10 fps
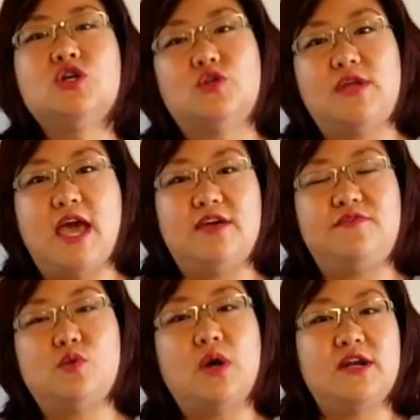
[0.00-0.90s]
so that if
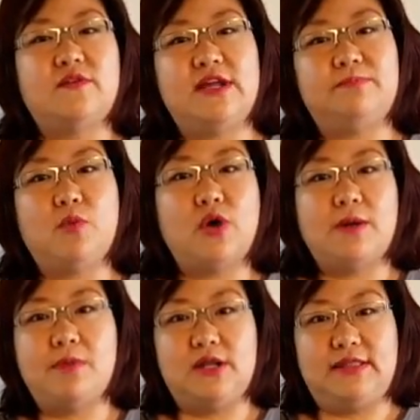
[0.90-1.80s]
you want to read more
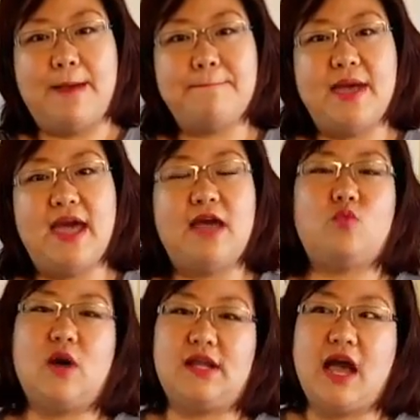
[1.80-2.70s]
about tempeh
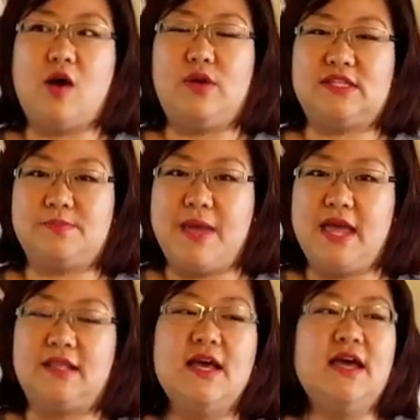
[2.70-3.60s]
and how it's
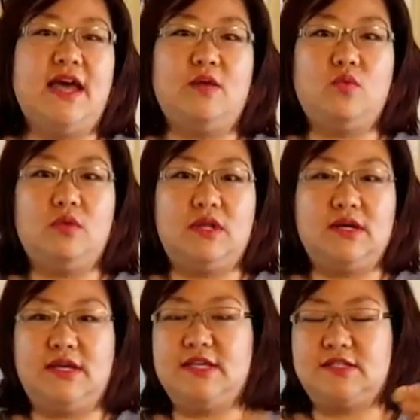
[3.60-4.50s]
made and
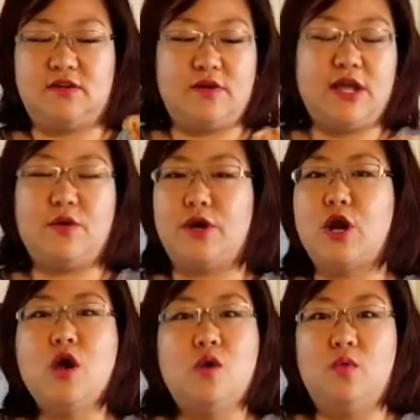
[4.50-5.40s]
the history
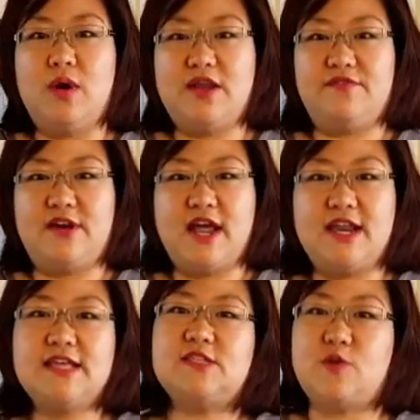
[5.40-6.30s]
or whatever that
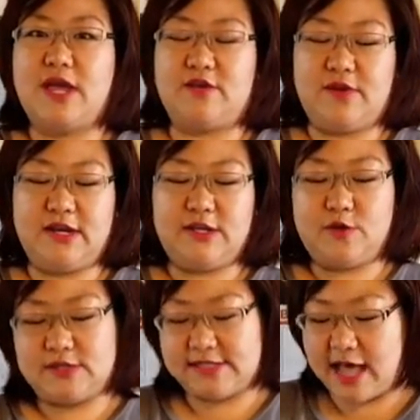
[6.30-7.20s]
is, you can read it
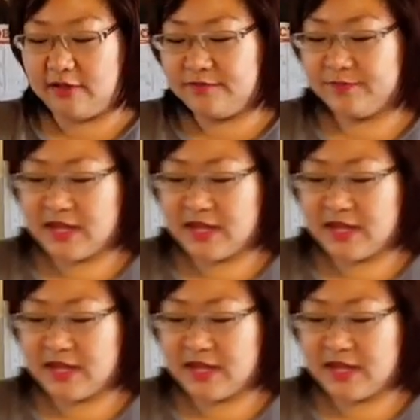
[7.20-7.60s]
yourself.